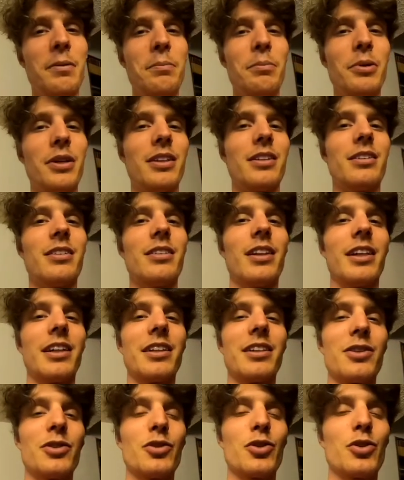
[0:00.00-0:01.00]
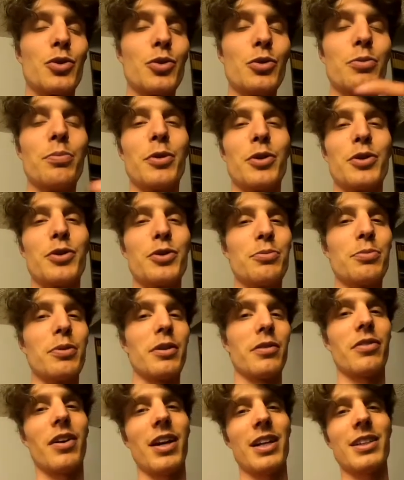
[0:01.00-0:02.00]
But like super, super
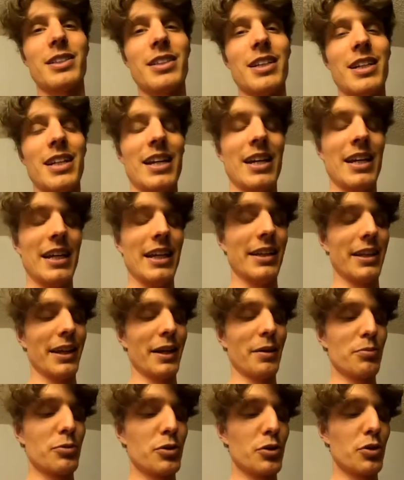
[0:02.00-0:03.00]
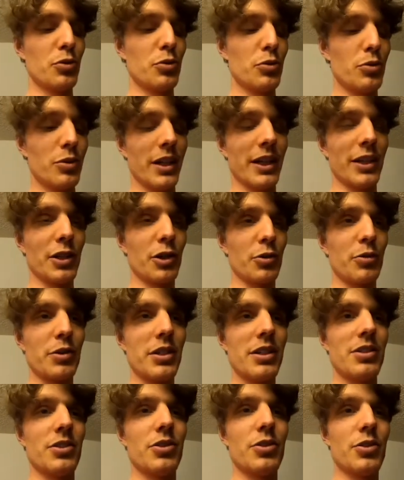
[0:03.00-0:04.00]
fast. It helps you
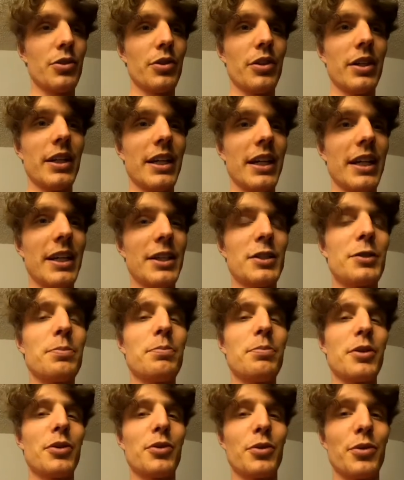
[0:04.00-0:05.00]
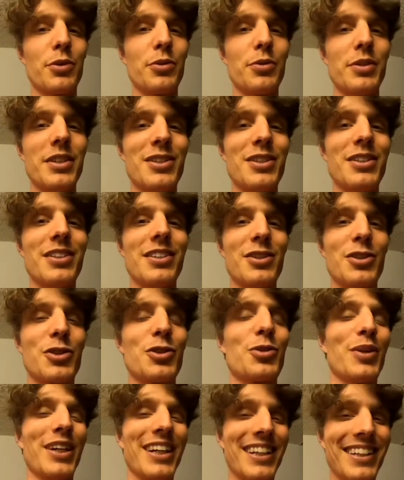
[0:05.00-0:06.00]
increase your inspiratory
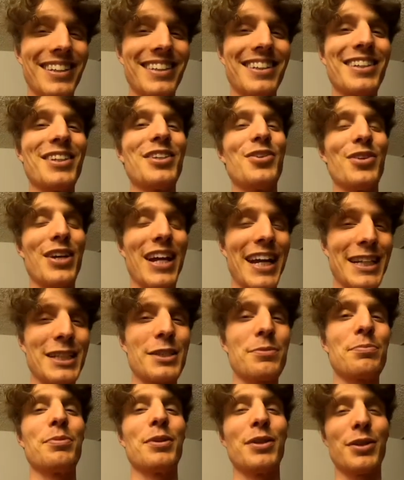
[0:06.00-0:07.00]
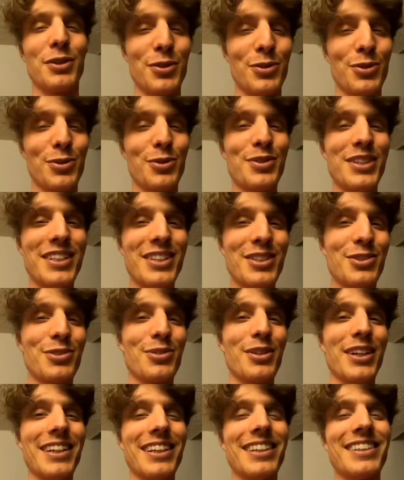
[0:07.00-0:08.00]
strength, your expiratory
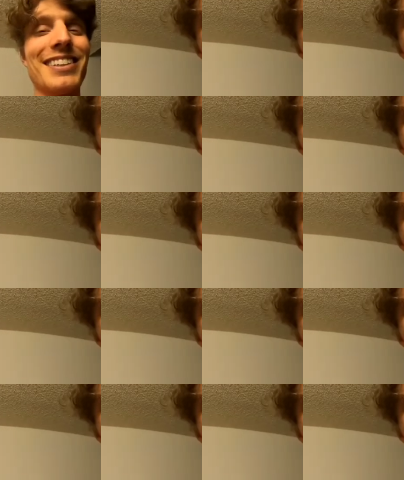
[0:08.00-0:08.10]
strength,